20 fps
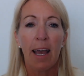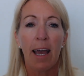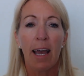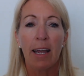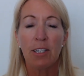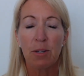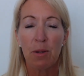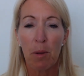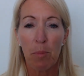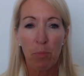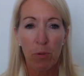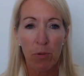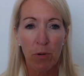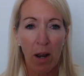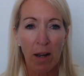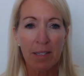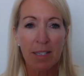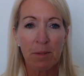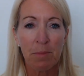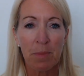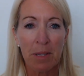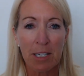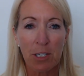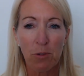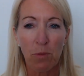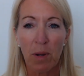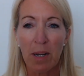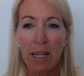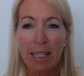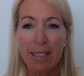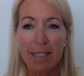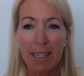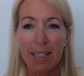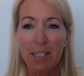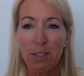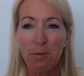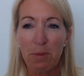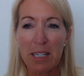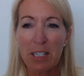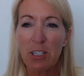at approximately
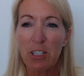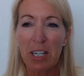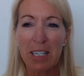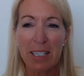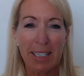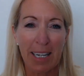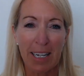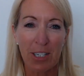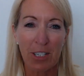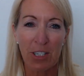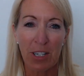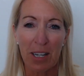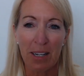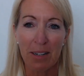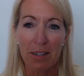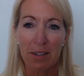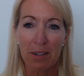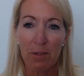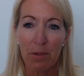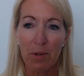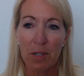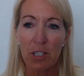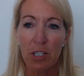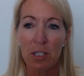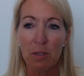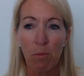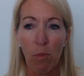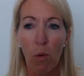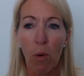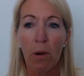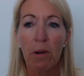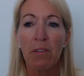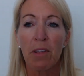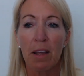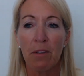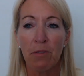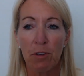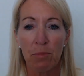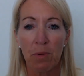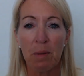26 weeks gestation, which is more
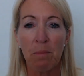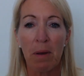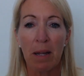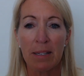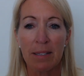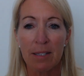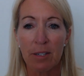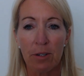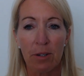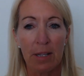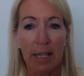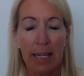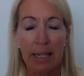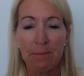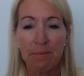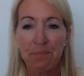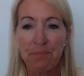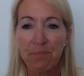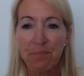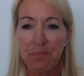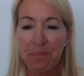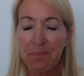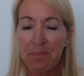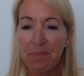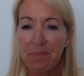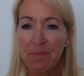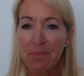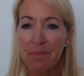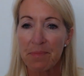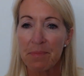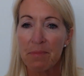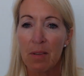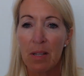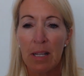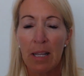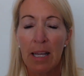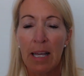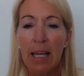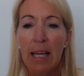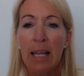than 3 months early.
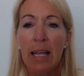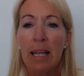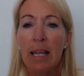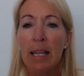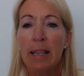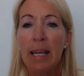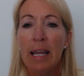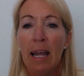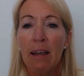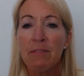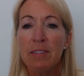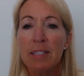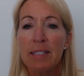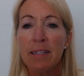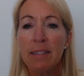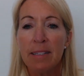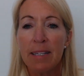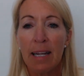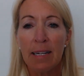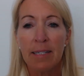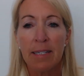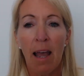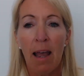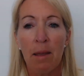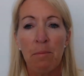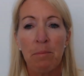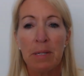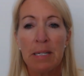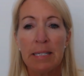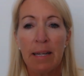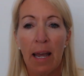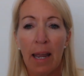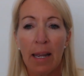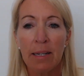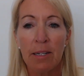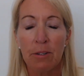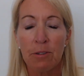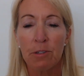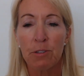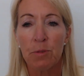They have since that time been
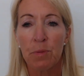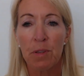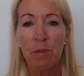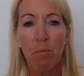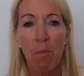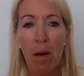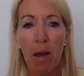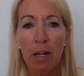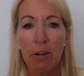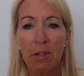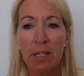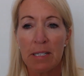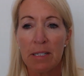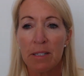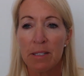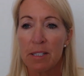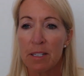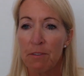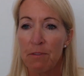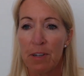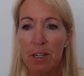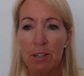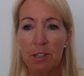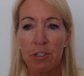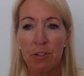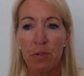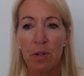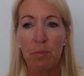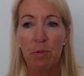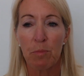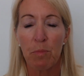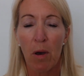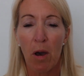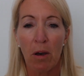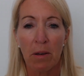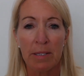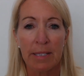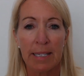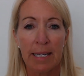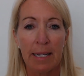diagnosed with moderate to severe cerebral
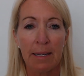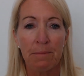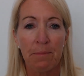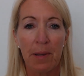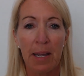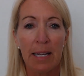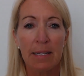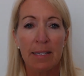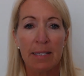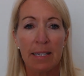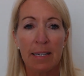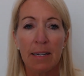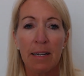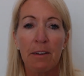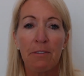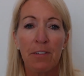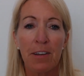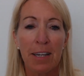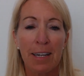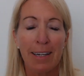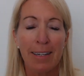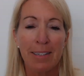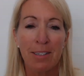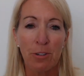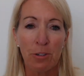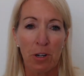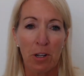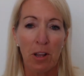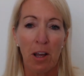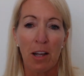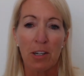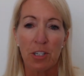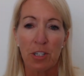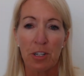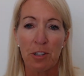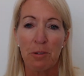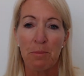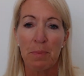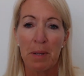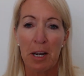palsy and significant
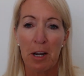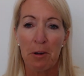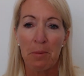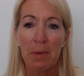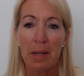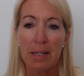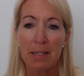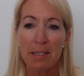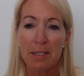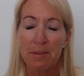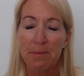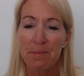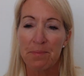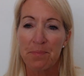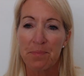neurological impairment.